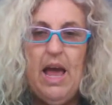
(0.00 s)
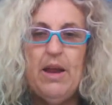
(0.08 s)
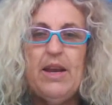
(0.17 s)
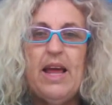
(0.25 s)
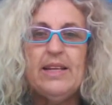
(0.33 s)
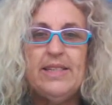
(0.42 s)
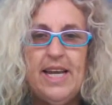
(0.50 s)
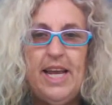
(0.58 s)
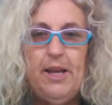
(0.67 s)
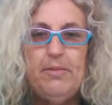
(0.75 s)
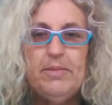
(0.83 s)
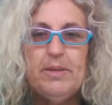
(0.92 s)
and our
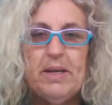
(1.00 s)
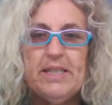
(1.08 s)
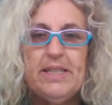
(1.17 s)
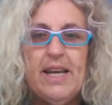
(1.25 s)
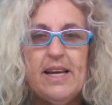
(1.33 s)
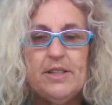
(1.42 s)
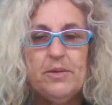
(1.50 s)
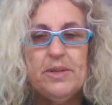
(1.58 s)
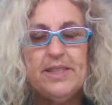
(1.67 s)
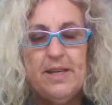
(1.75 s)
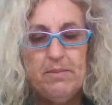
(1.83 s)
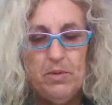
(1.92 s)
teams may start to
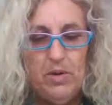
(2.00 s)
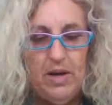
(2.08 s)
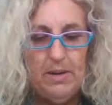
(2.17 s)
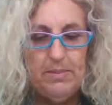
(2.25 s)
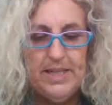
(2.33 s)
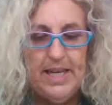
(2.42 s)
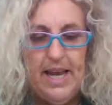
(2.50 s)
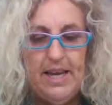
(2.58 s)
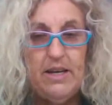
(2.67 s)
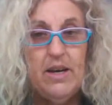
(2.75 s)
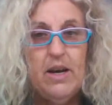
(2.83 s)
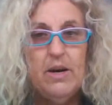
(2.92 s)
resemble clubs
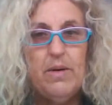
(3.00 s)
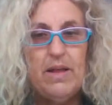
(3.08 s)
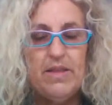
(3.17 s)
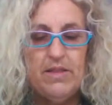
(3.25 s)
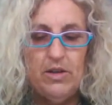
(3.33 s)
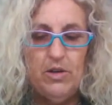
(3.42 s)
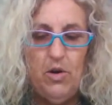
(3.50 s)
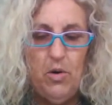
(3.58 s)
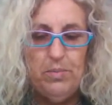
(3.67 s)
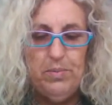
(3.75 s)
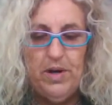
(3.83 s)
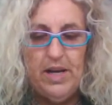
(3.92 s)
again rather than
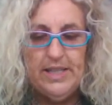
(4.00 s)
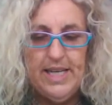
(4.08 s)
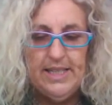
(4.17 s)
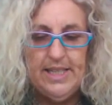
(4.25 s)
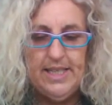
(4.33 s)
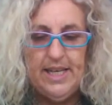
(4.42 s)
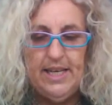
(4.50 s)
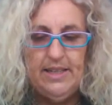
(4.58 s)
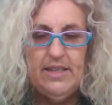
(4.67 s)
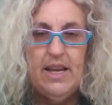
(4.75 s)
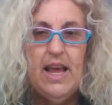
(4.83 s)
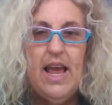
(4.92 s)
corporate
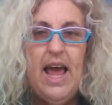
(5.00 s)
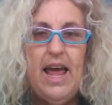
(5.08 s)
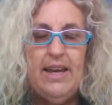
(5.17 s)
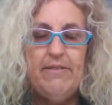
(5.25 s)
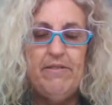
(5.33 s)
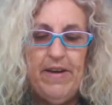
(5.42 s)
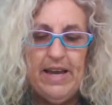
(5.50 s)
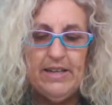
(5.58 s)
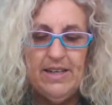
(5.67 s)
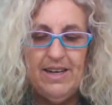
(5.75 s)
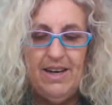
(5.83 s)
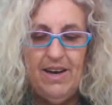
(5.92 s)
identities, and in
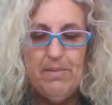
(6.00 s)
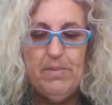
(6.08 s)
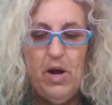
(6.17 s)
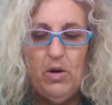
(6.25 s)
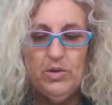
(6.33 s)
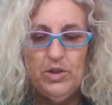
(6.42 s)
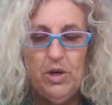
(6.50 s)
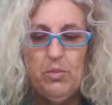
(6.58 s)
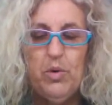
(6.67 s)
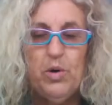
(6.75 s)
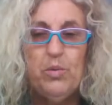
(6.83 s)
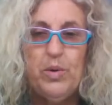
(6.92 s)
fact club
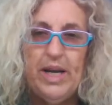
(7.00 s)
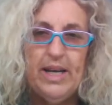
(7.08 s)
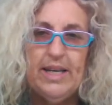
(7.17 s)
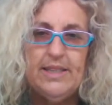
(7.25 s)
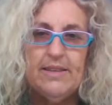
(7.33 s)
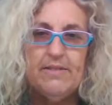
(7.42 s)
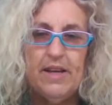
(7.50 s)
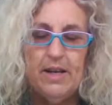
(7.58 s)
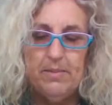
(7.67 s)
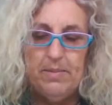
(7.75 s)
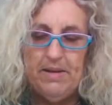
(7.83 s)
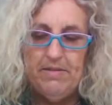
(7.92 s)
culture will really
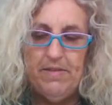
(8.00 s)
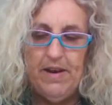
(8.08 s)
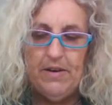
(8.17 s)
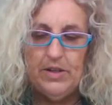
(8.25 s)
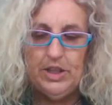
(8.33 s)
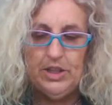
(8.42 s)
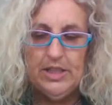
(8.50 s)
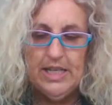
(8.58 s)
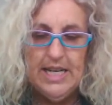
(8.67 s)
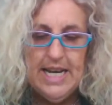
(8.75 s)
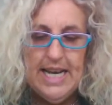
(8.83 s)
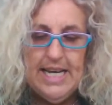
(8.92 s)
develop and flourish.
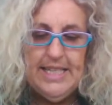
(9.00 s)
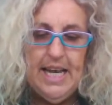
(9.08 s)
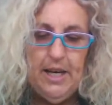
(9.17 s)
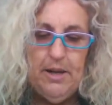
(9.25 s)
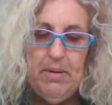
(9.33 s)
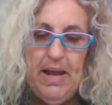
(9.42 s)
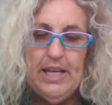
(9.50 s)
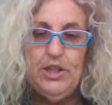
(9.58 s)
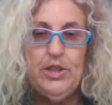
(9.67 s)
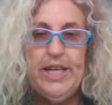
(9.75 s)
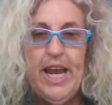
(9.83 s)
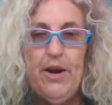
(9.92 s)
Telling
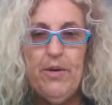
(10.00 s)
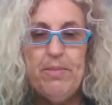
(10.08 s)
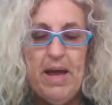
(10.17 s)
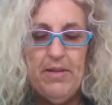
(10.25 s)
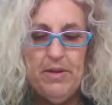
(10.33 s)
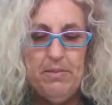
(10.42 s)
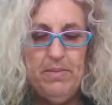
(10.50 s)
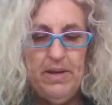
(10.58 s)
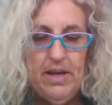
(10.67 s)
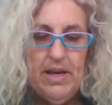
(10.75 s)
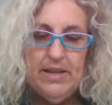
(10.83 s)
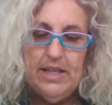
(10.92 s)
players you care about them,
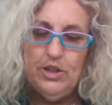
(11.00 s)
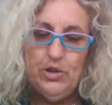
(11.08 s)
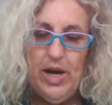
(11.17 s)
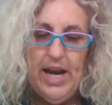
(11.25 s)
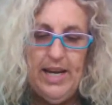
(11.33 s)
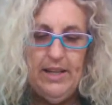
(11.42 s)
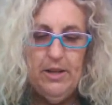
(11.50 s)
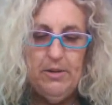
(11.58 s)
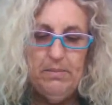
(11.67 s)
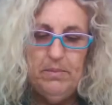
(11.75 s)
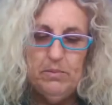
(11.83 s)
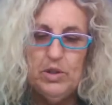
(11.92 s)
then trading
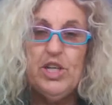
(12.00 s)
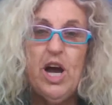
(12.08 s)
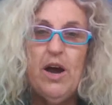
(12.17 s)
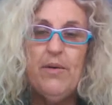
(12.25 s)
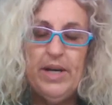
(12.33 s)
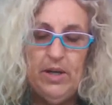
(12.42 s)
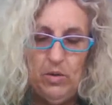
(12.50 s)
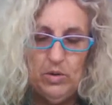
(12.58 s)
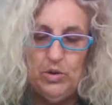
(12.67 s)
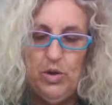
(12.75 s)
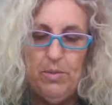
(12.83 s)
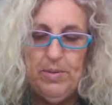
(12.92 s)
them, retiring
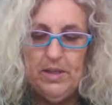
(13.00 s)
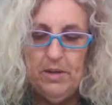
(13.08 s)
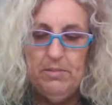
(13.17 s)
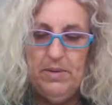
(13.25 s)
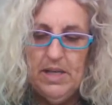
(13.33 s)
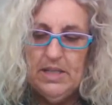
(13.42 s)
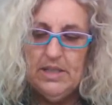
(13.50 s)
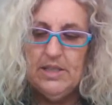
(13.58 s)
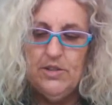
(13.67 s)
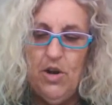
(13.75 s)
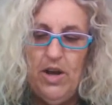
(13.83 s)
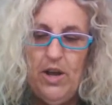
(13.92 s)
or dropping them
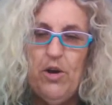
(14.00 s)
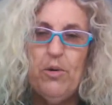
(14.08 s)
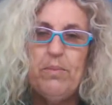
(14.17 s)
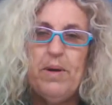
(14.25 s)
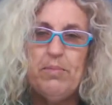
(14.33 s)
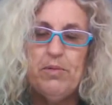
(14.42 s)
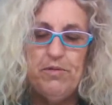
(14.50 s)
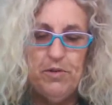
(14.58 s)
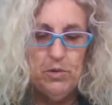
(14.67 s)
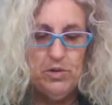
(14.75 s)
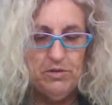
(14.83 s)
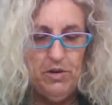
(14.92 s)
does not help people
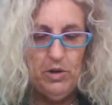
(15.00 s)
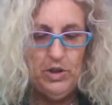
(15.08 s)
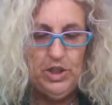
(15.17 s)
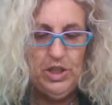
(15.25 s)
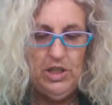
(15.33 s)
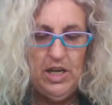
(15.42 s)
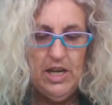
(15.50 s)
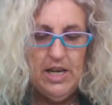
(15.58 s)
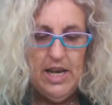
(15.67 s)
feel devotion,